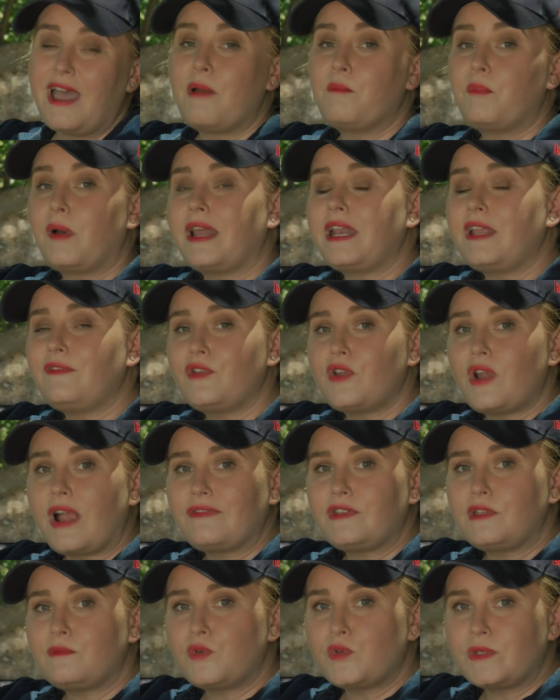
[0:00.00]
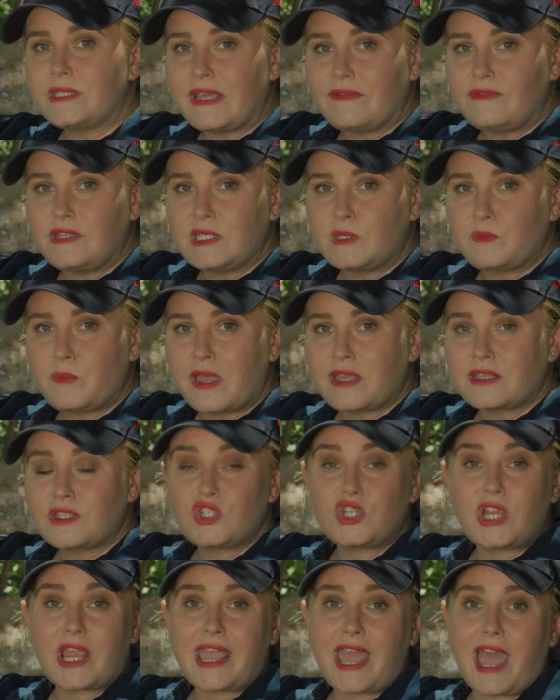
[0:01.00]
But if you're after more safety specs,
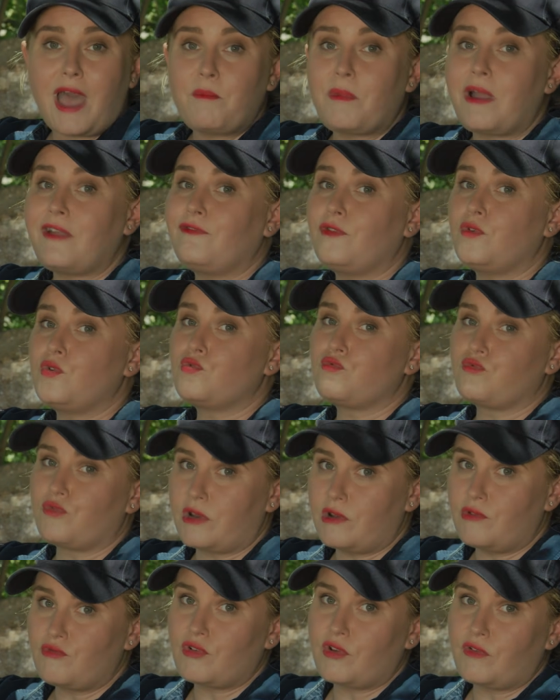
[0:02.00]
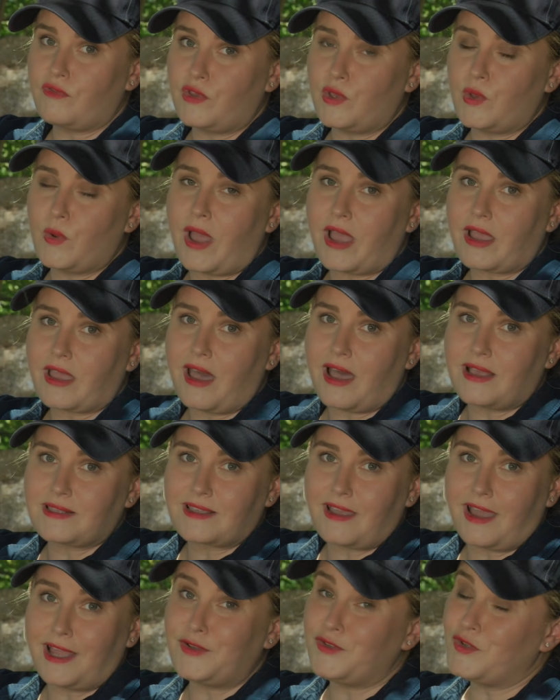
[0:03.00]
check out my full written review at
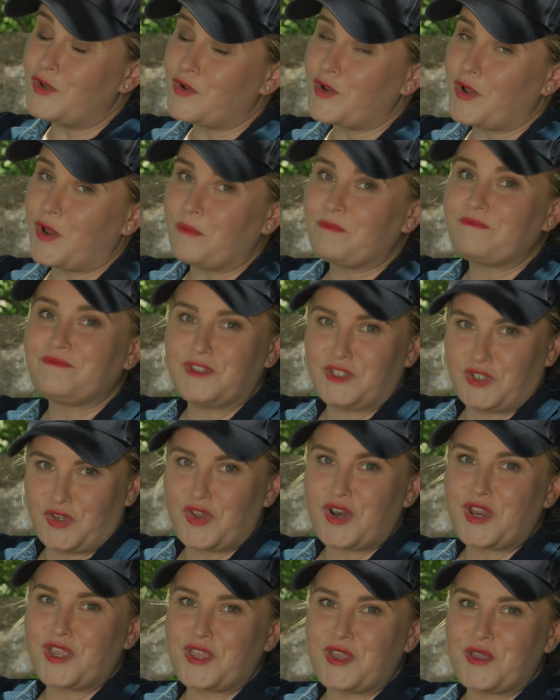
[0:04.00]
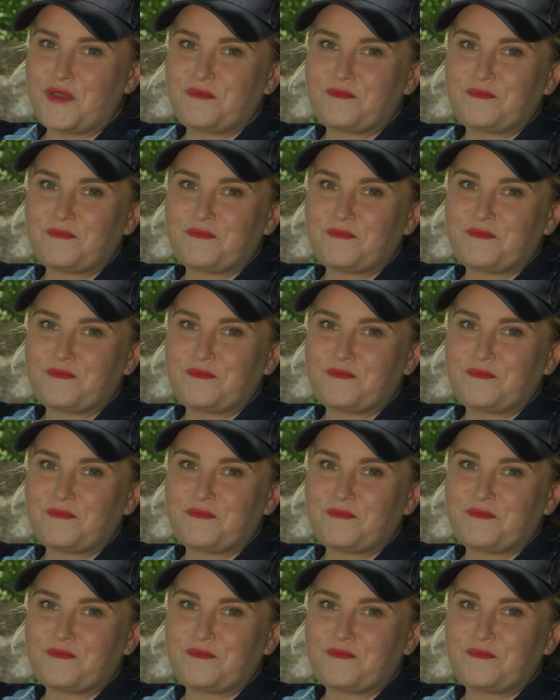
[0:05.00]
carsguide.com.au.